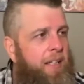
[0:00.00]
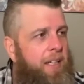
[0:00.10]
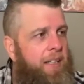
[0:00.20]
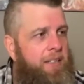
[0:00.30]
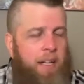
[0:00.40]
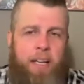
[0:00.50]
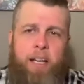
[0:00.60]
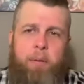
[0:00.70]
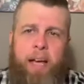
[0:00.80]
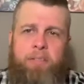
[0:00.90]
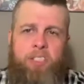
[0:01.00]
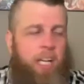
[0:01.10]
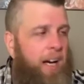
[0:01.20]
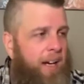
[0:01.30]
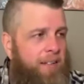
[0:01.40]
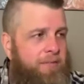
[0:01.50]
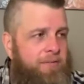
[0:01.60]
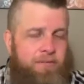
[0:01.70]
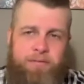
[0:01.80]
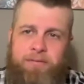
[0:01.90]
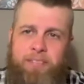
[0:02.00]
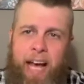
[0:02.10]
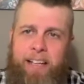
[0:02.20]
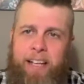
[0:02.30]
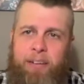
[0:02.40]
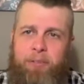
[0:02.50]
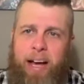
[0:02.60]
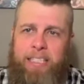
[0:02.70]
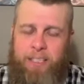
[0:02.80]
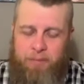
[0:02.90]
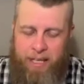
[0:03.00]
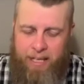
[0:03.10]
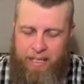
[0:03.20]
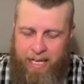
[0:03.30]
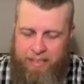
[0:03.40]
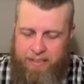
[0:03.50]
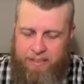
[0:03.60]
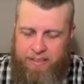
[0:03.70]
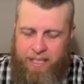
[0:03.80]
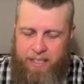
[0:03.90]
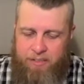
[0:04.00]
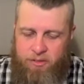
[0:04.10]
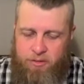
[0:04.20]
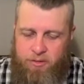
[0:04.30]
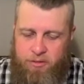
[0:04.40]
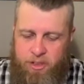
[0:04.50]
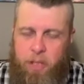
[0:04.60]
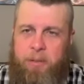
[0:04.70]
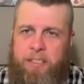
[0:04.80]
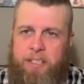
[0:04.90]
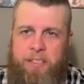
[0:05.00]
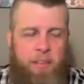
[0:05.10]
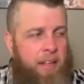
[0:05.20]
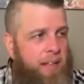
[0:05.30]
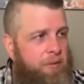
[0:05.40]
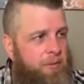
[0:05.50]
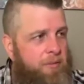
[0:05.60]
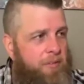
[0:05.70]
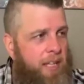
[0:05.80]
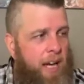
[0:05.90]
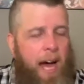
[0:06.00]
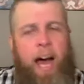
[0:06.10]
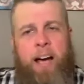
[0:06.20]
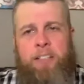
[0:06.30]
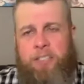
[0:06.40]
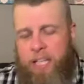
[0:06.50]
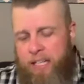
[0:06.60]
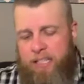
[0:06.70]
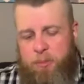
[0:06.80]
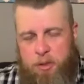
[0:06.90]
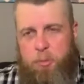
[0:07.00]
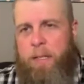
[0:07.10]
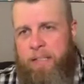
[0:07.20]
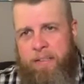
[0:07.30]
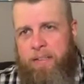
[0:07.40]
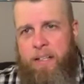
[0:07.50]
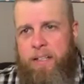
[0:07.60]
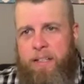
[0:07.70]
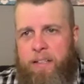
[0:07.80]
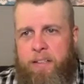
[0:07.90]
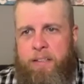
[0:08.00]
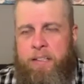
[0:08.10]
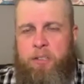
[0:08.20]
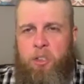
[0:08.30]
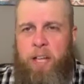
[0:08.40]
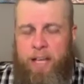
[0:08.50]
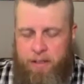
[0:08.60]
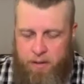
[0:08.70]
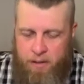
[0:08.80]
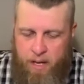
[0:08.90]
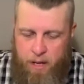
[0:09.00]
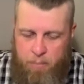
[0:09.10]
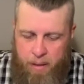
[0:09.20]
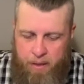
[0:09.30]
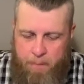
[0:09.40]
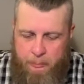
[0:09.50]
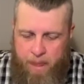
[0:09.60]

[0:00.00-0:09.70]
So here we have John identifies and recognizes that Judas is a thief. I understand this was written years later, but